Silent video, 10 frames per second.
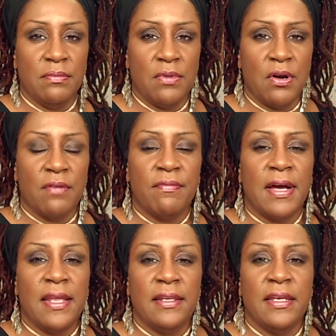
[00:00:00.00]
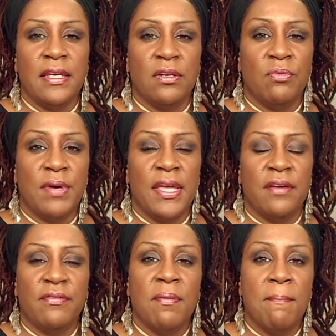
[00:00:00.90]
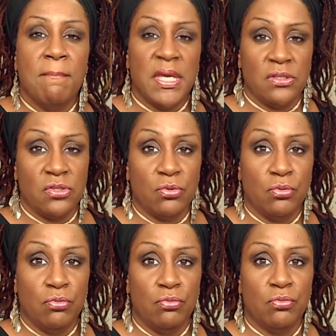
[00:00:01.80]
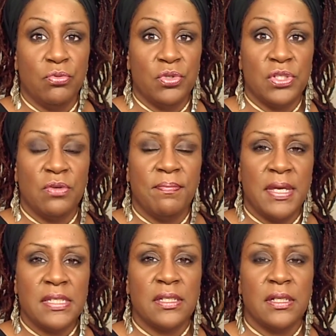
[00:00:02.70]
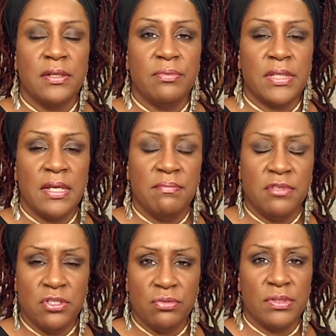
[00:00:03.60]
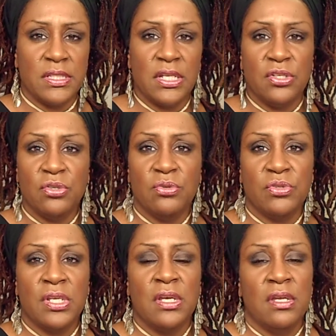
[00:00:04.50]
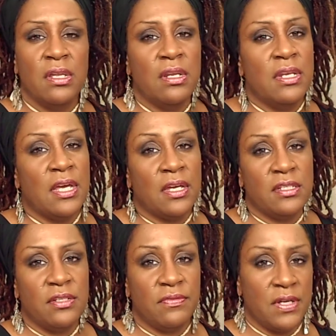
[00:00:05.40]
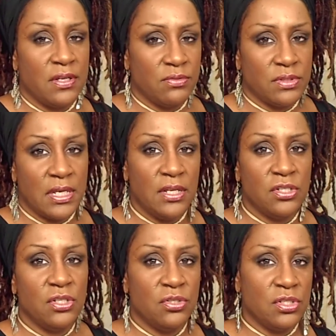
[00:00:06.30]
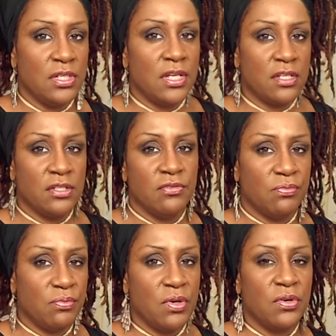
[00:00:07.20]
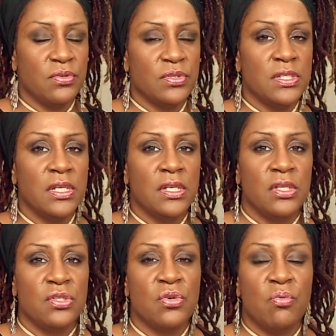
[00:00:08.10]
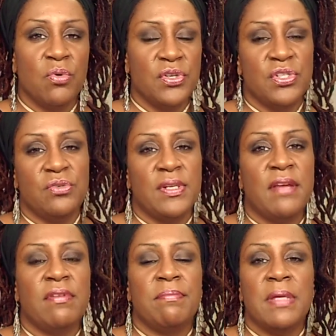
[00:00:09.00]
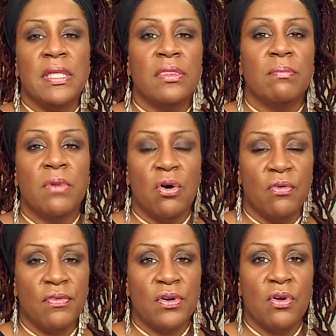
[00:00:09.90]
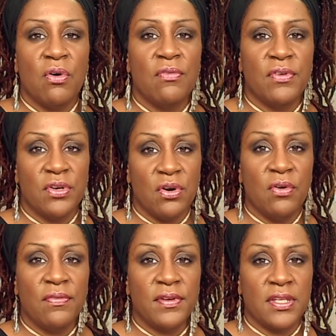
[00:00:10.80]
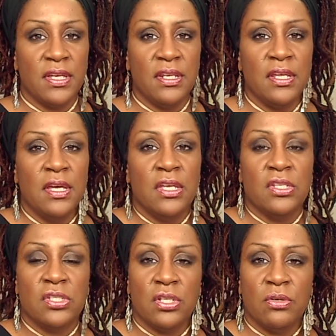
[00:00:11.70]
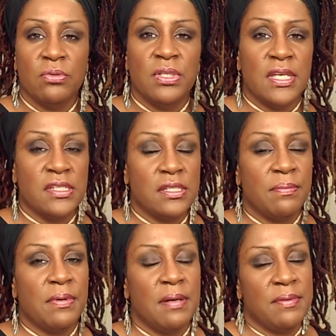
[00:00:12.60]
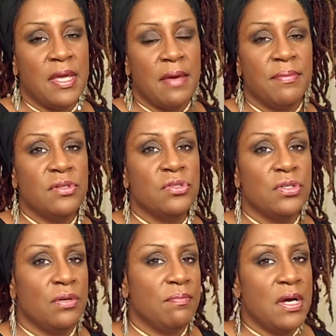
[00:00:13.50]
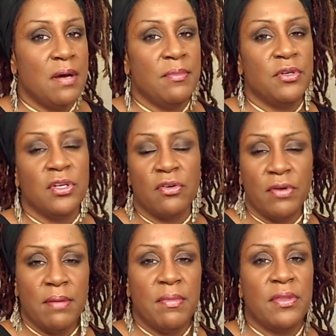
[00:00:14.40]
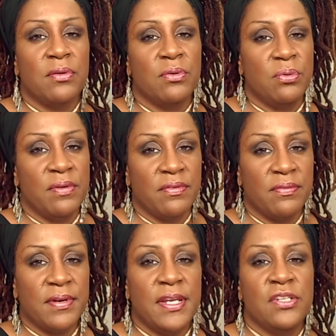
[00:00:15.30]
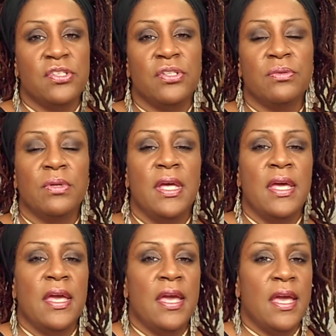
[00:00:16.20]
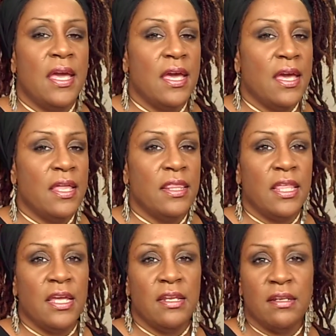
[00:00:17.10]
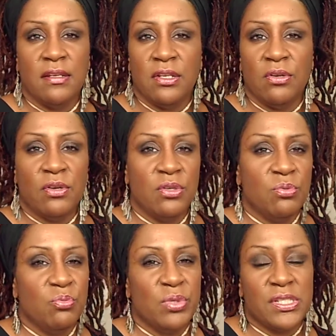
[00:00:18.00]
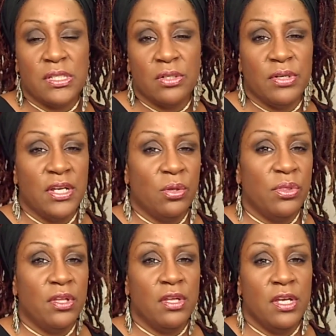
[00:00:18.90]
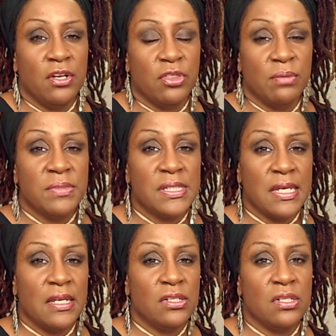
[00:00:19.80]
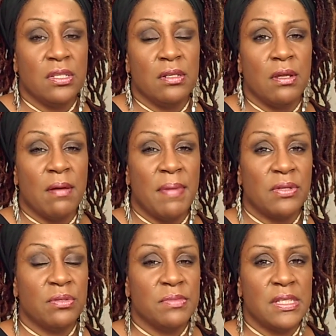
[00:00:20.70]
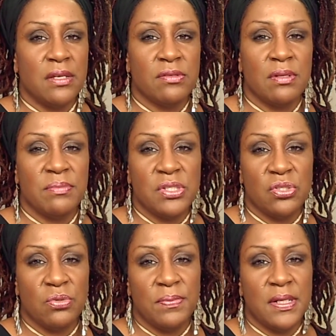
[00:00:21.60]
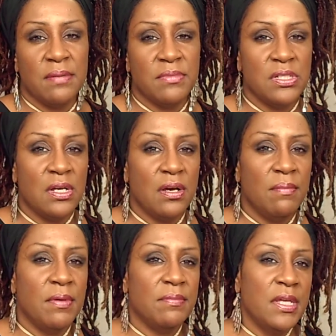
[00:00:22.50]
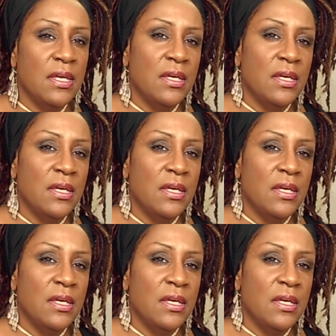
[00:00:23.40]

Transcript: violent in a way of mental. So basically what they do is they use negative connotations, negative words towards you, and they repeat them over and over and over again. So yes, that probably happened to your mom or your grandmother or whoever raised you, and they, you would still hear them say about themselves, I'm stupid, I'm dumb,